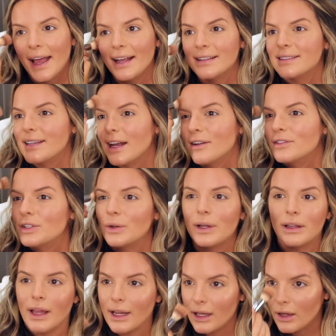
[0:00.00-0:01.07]
Instead of
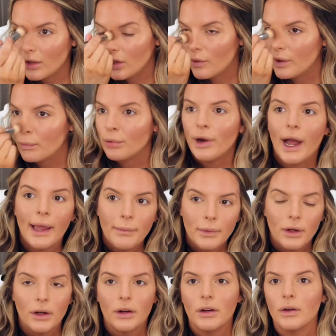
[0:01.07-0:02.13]
doing like a glowy
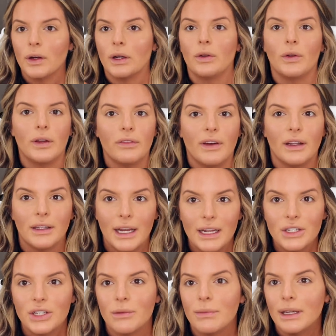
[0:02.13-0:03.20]
primer or glowy
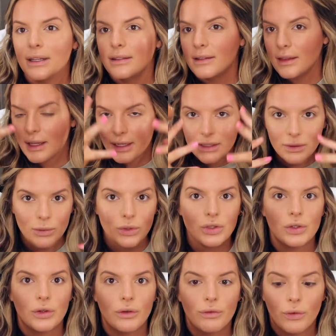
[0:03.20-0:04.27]
foundation because this will
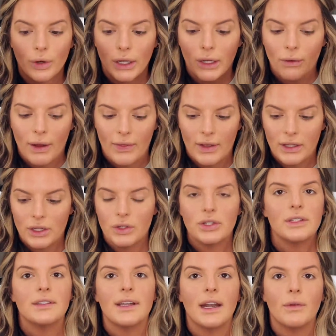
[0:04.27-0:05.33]
do it for you and then you
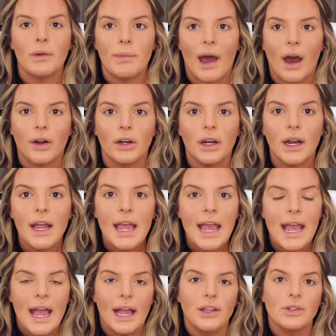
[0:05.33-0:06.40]
just set with powder
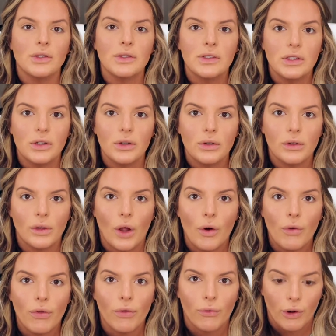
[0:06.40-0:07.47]
and you'll still
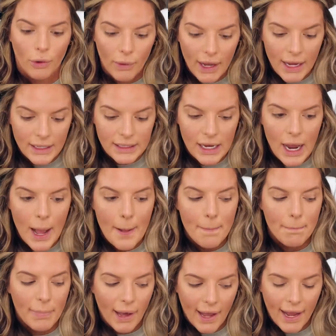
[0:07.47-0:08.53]
glow through it,
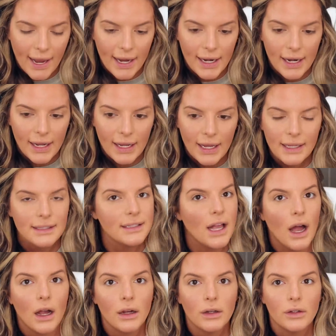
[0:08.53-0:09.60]
but it's
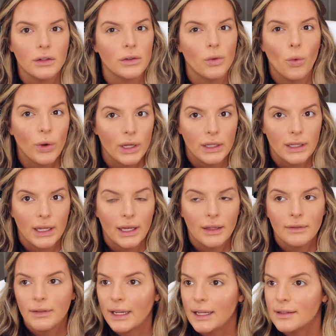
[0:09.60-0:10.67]
not oily.
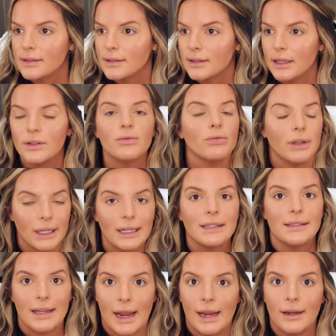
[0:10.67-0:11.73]
Like it's, it's really
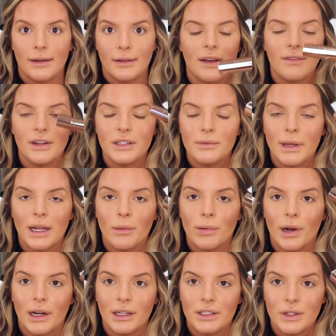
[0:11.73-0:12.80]
insane. There's a makeup
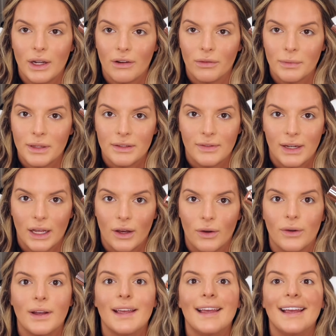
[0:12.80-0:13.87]
product you get from this video.